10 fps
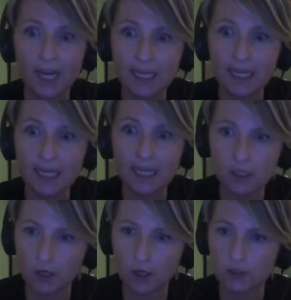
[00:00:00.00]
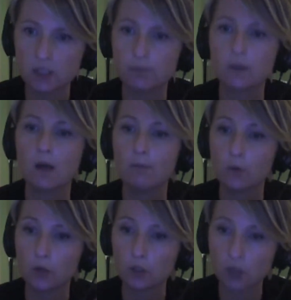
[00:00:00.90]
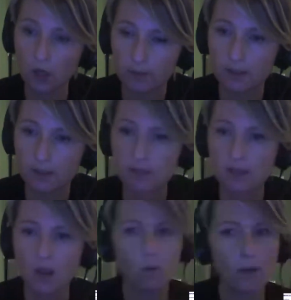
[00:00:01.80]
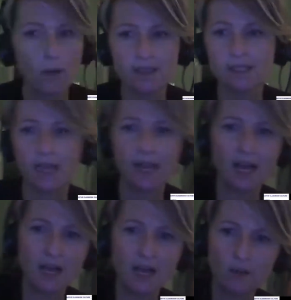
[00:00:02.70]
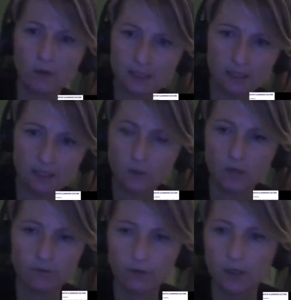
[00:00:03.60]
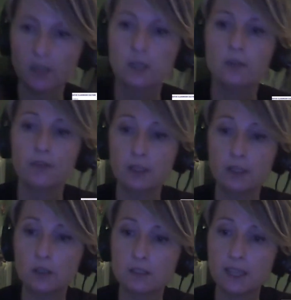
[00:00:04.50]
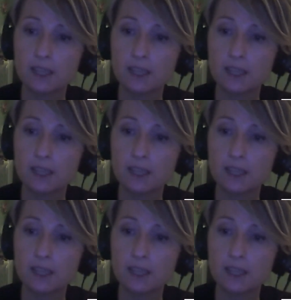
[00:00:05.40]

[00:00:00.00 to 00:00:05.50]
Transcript: learners to become more autonomous, when they say, what's the word for, then you can say,